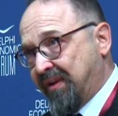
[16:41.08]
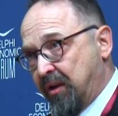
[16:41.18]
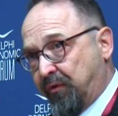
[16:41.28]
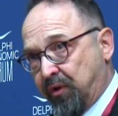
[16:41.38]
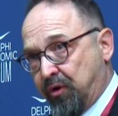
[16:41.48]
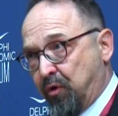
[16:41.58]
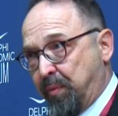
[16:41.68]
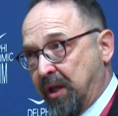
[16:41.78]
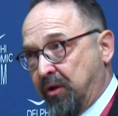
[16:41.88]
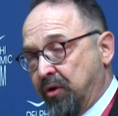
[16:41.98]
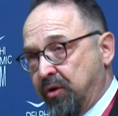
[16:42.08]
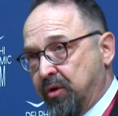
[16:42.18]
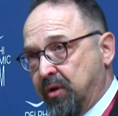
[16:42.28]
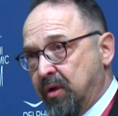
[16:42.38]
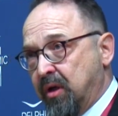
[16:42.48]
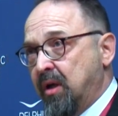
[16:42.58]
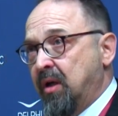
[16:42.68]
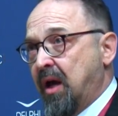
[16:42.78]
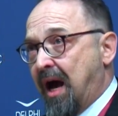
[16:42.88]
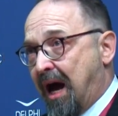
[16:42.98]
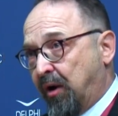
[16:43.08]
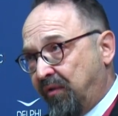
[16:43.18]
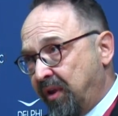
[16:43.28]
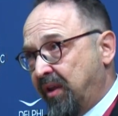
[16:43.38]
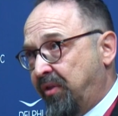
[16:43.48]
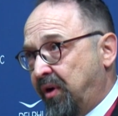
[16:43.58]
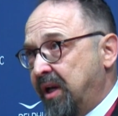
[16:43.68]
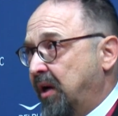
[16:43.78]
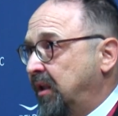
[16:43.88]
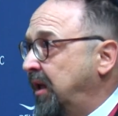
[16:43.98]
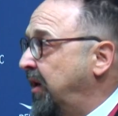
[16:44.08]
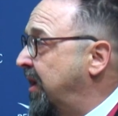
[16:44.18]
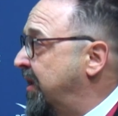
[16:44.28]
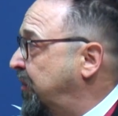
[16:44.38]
for the European Union. Out of the three criteria that we have